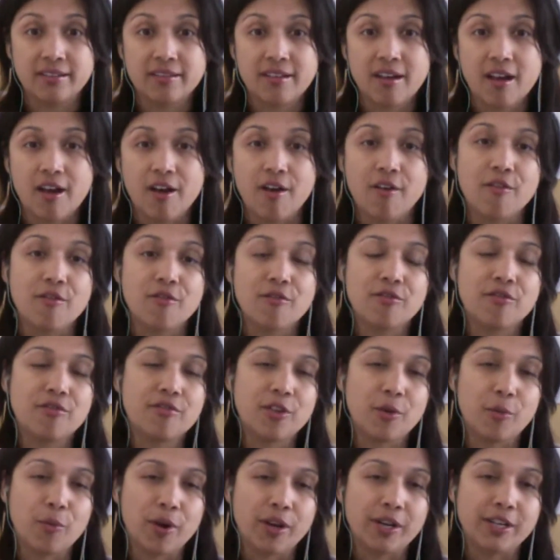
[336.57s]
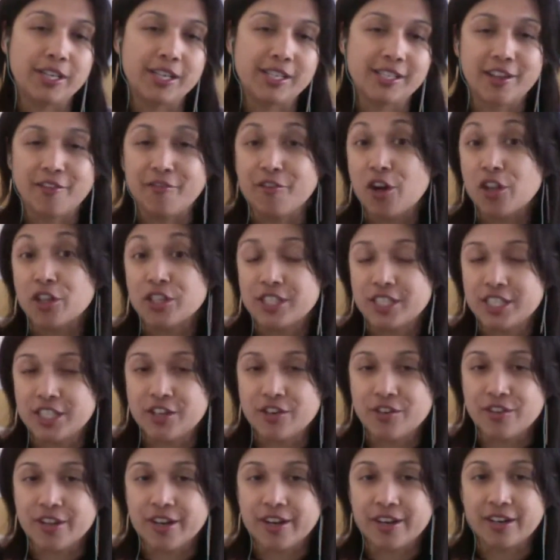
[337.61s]
of, because I volunteer
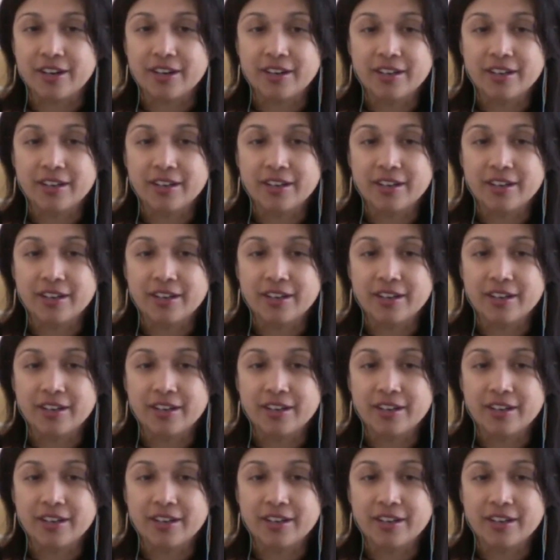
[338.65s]
there.